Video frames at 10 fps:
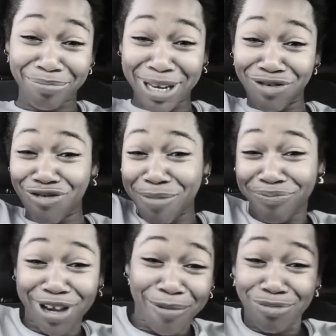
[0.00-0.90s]

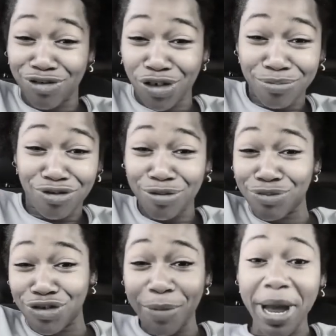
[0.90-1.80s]
dripped up,
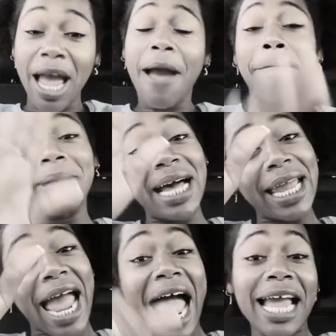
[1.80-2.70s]
drip. But
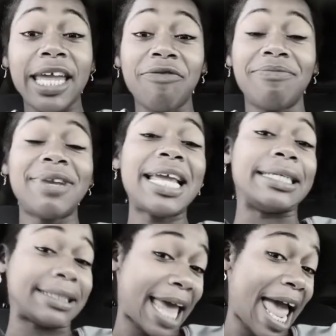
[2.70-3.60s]
I give them
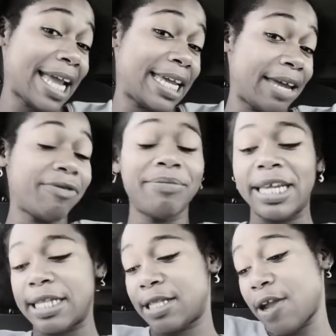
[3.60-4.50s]
this
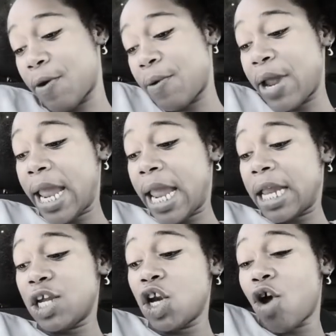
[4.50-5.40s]
though,
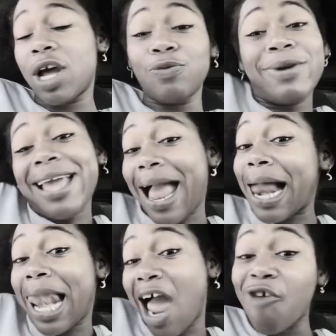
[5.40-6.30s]
because we got
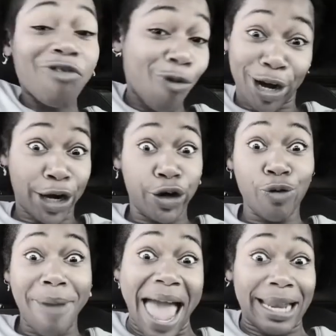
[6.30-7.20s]
clowns for wearing New
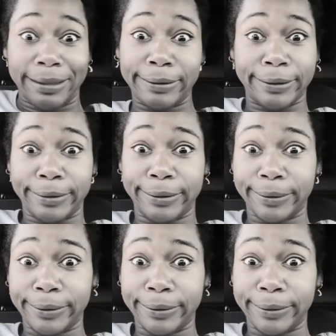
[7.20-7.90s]
Balances.